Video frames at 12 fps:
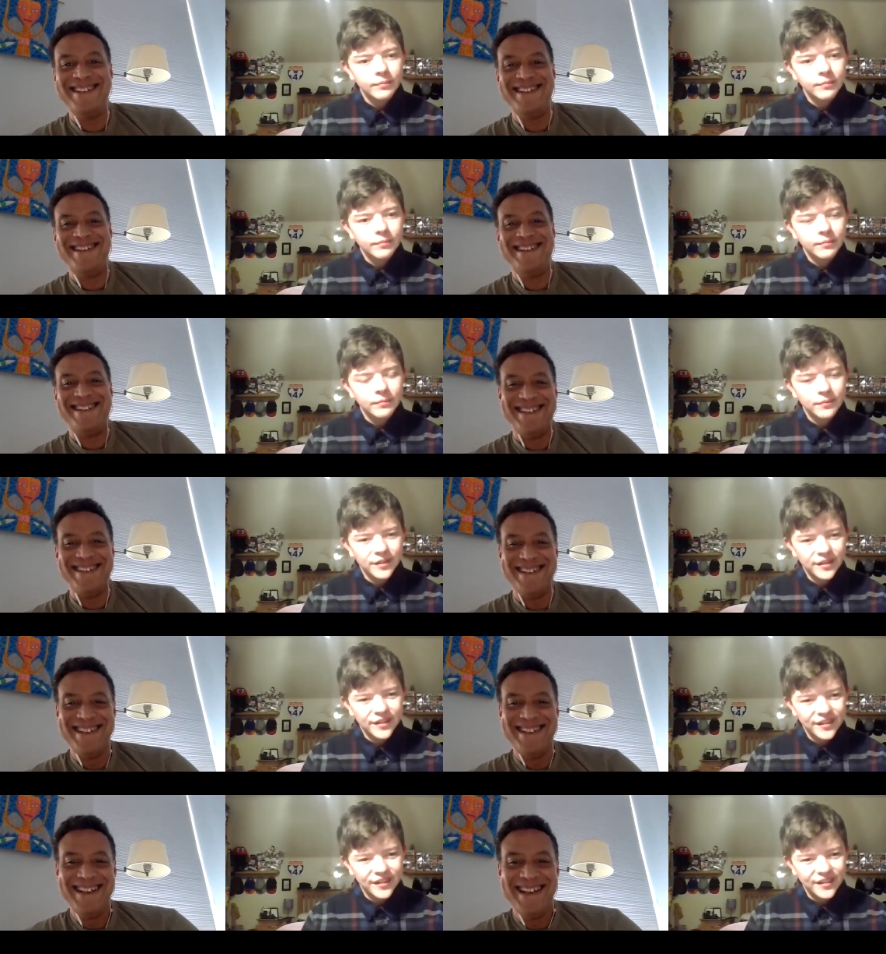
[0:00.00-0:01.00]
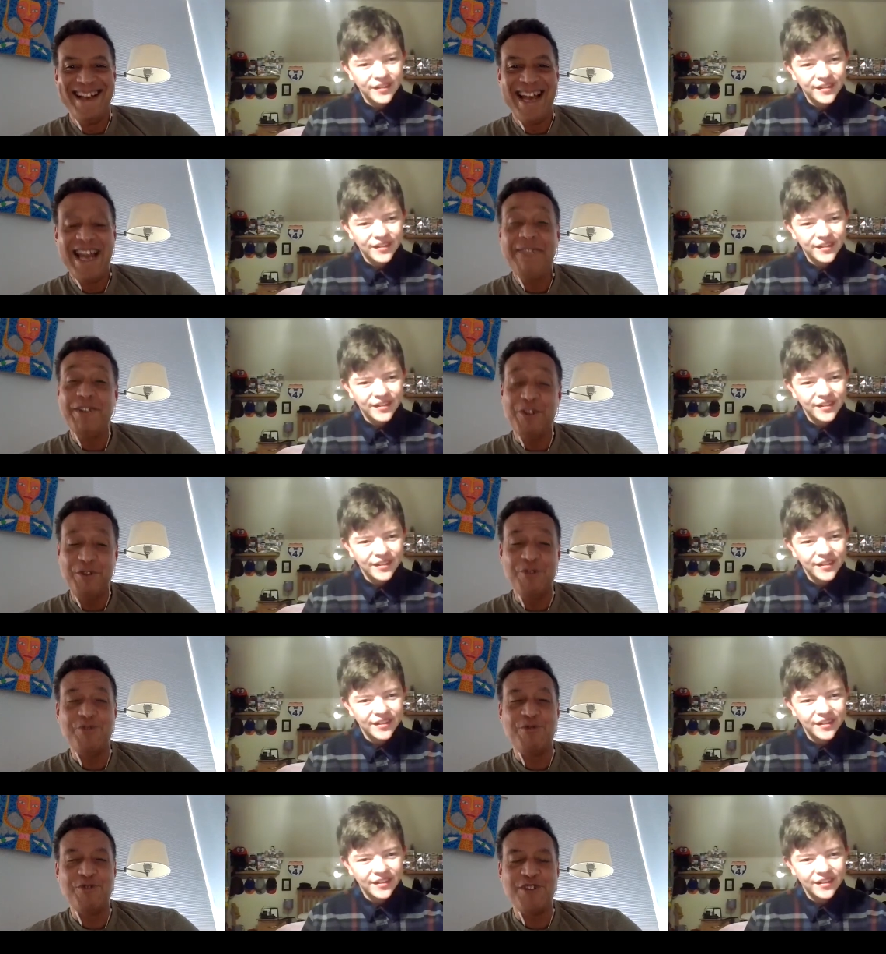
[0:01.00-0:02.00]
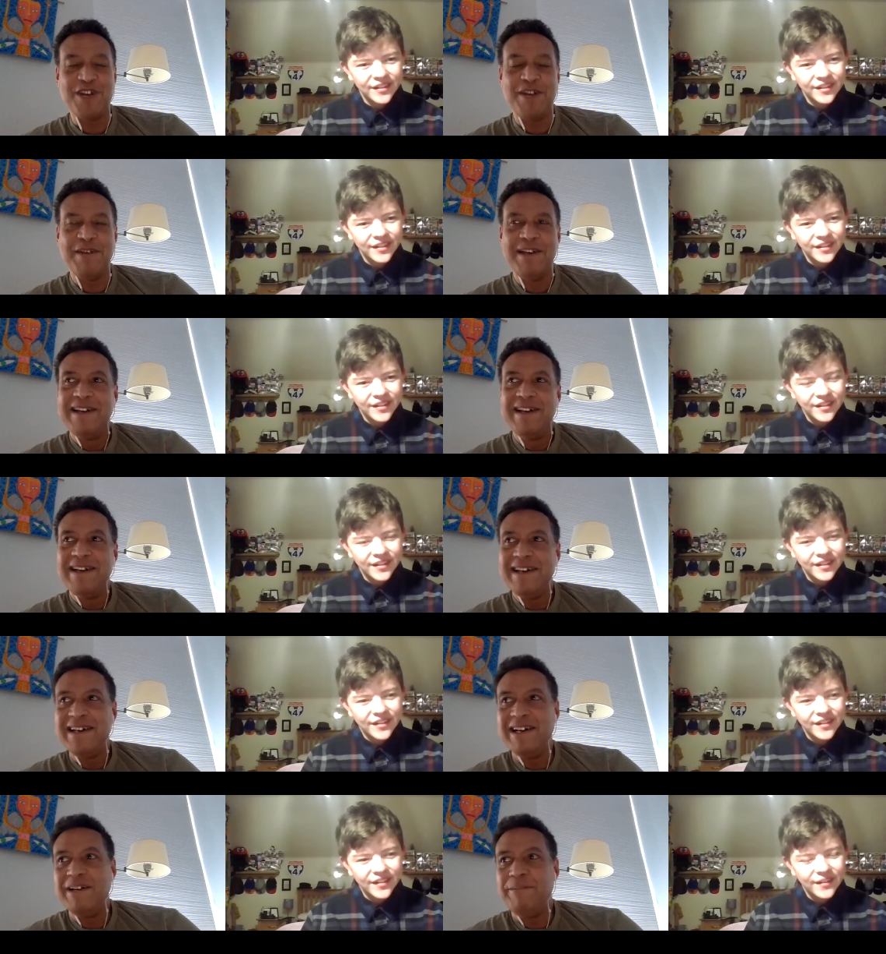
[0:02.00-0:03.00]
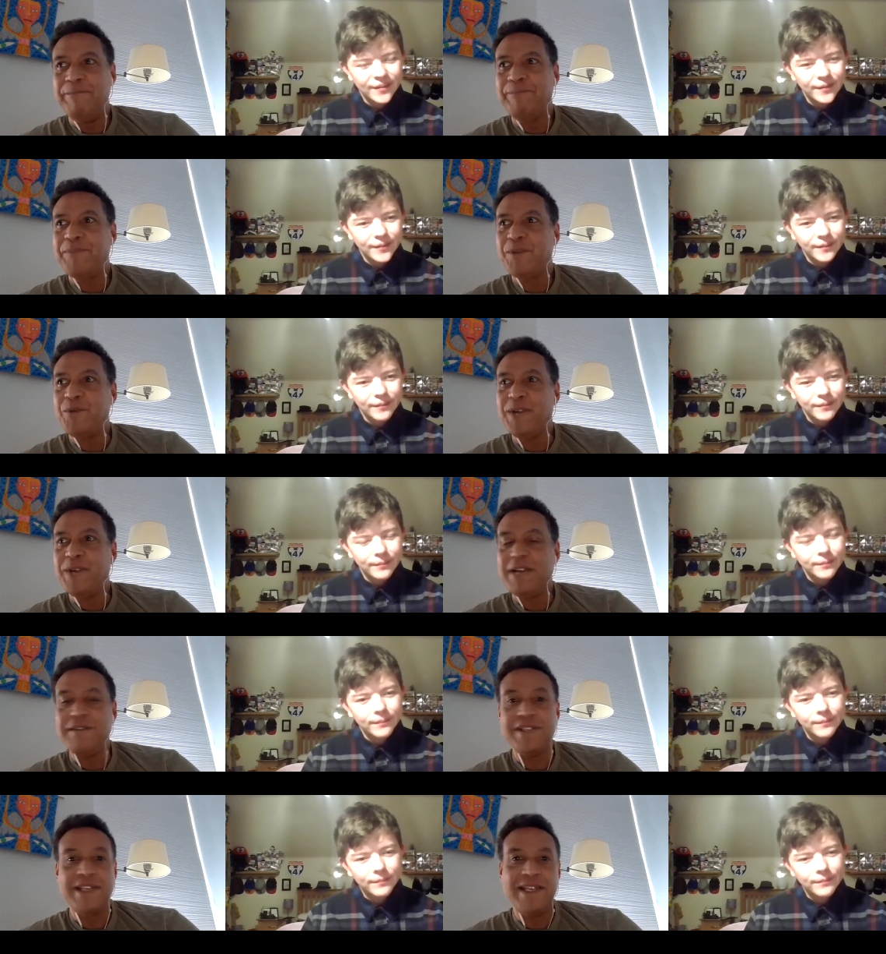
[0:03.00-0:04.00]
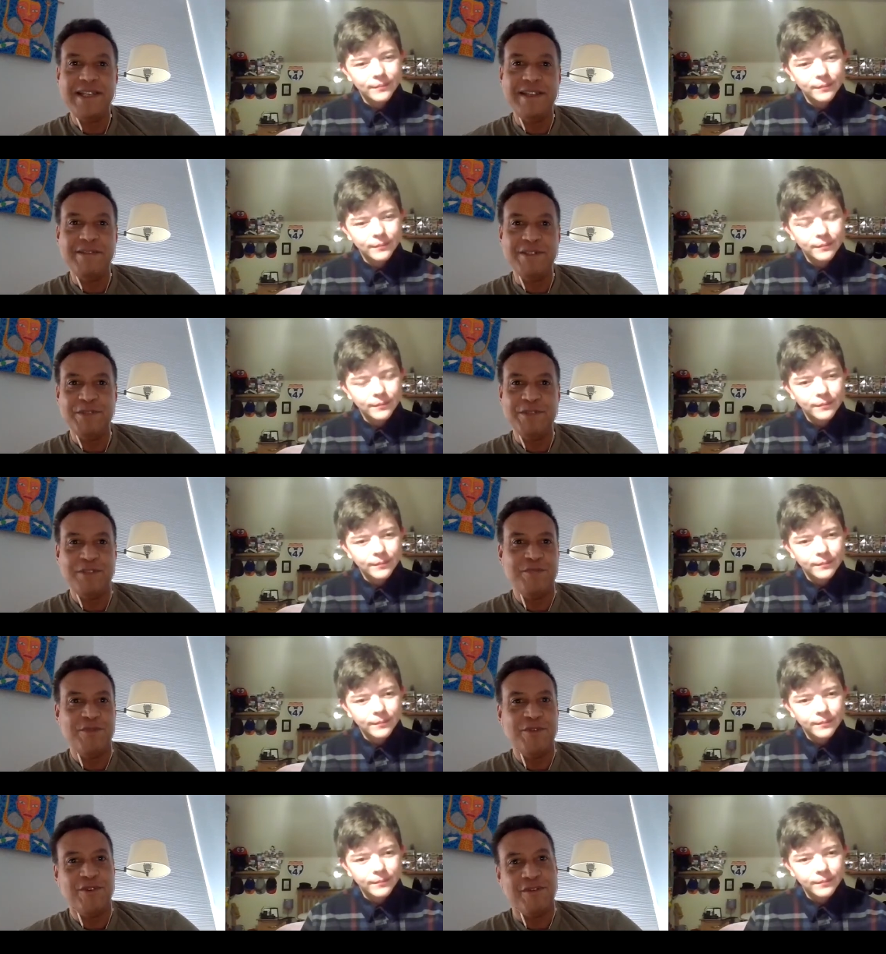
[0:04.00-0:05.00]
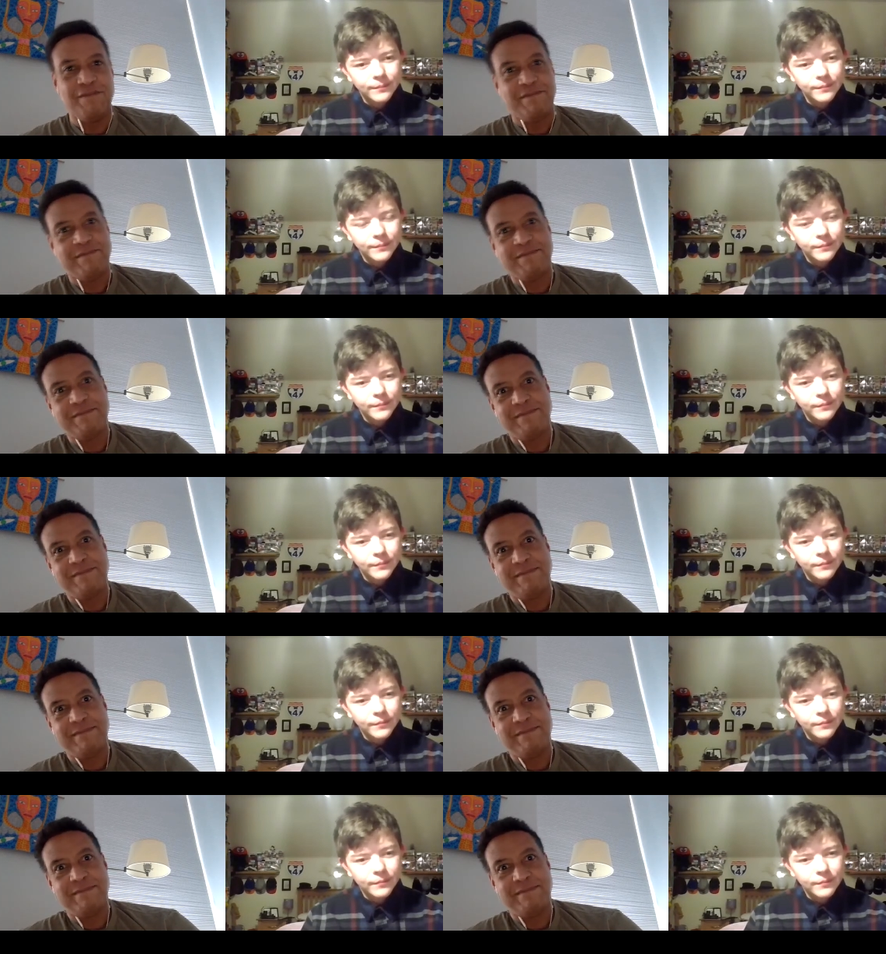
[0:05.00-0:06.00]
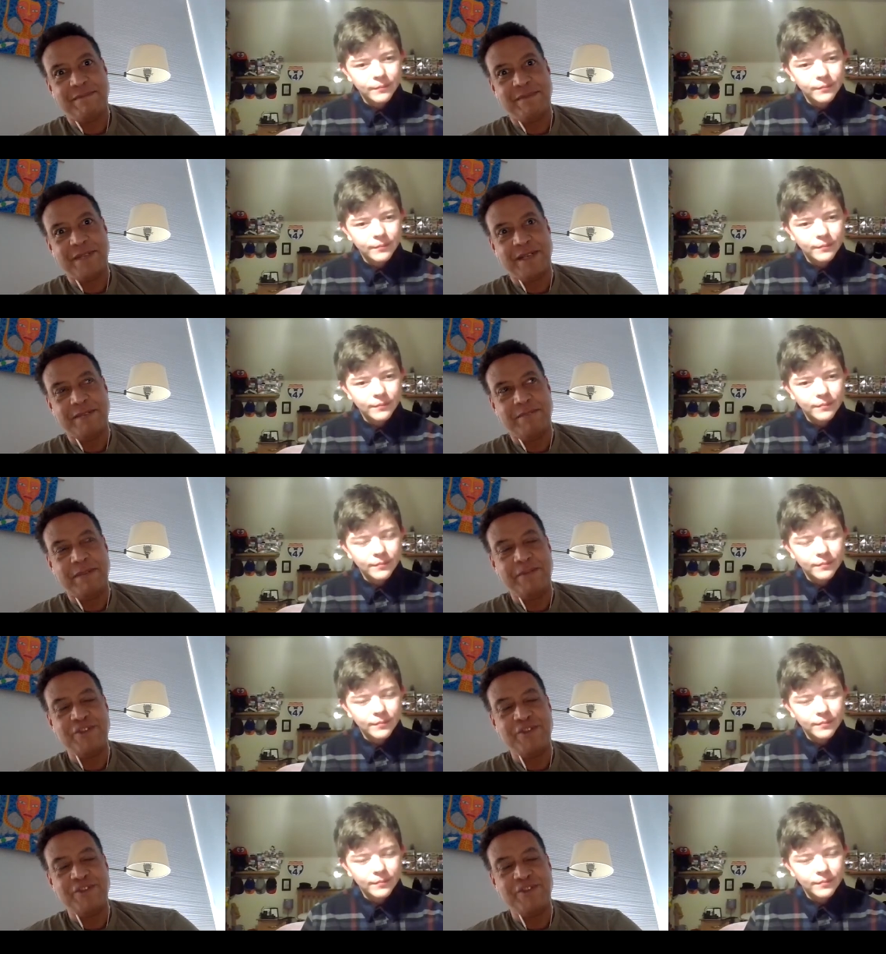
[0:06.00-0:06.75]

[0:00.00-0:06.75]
Speaker 1: I have an unusual job. Um, when I was a kid, there was much more uh, puppet